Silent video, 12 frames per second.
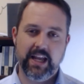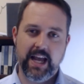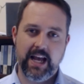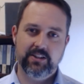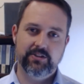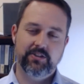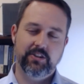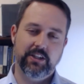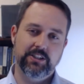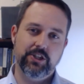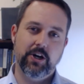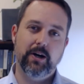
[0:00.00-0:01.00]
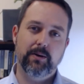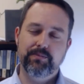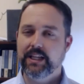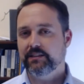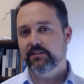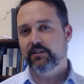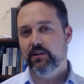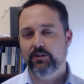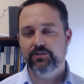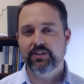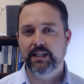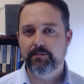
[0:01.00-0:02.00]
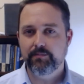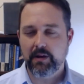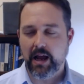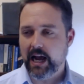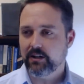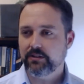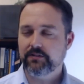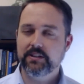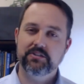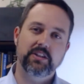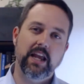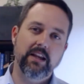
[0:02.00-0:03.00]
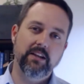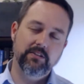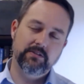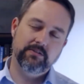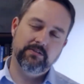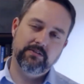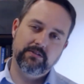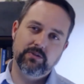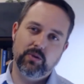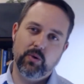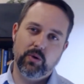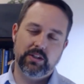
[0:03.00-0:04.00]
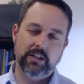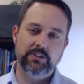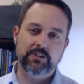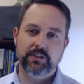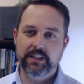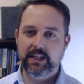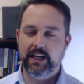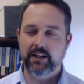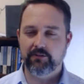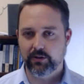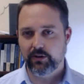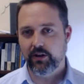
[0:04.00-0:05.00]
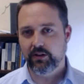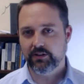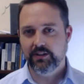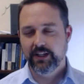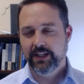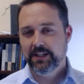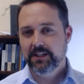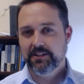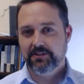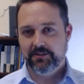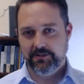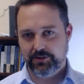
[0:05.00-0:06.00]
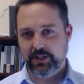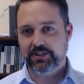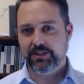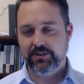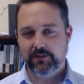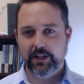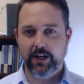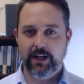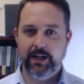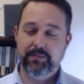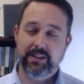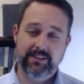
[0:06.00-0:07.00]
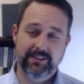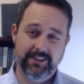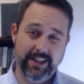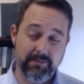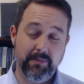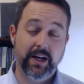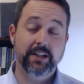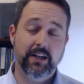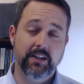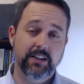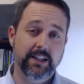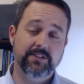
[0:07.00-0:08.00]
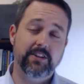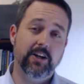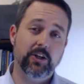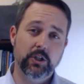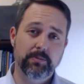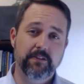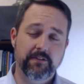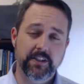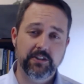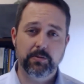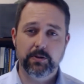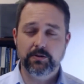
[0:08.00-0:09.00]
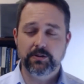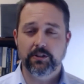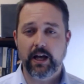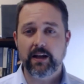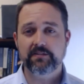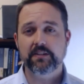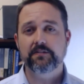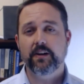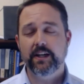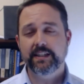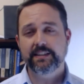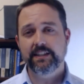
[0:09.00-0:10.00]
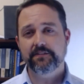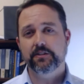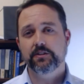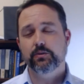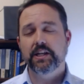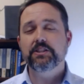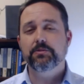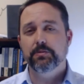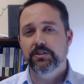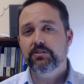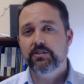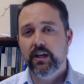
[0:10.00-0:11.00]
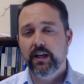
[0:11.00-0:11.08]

has a job that calls them out of the state or country for long stretches of time, that might not it's not going to be feasible. You'll have to find different arrangements.